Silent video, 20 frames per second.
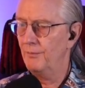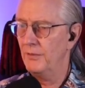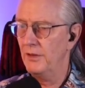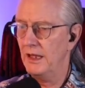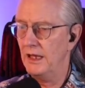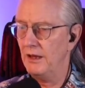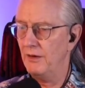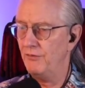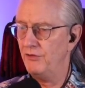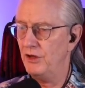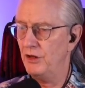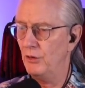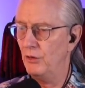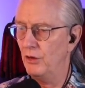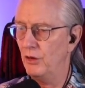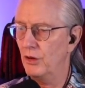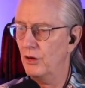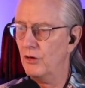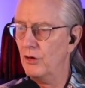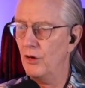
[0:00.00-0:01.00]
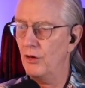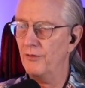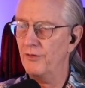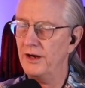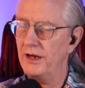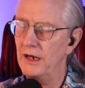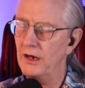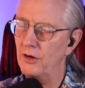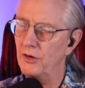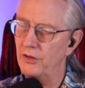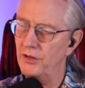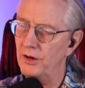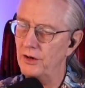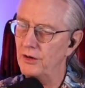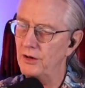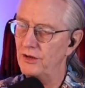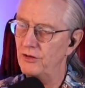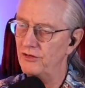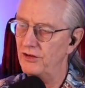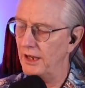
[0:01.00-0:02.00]
If you look over here, there
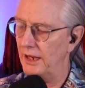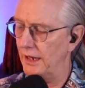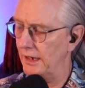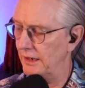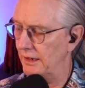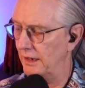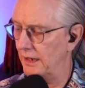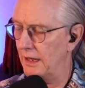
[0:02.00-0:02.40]
is a